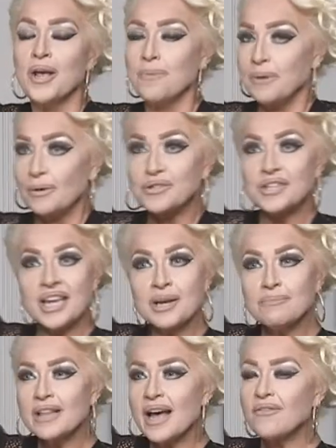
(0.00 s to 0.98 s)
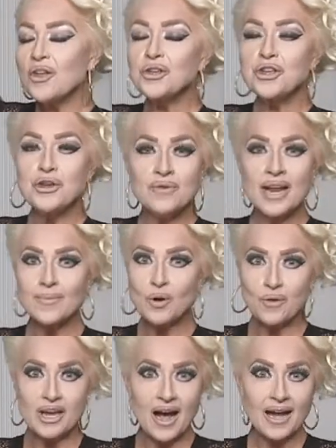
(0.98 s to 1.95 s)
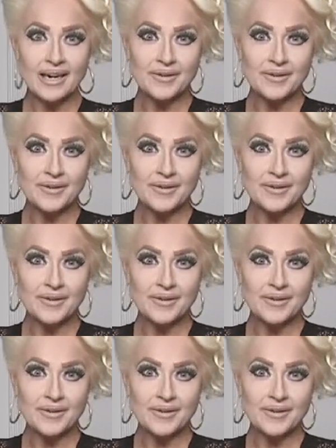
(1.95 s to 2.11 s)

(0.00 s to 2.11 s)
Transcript: museum level, you name it, we got it.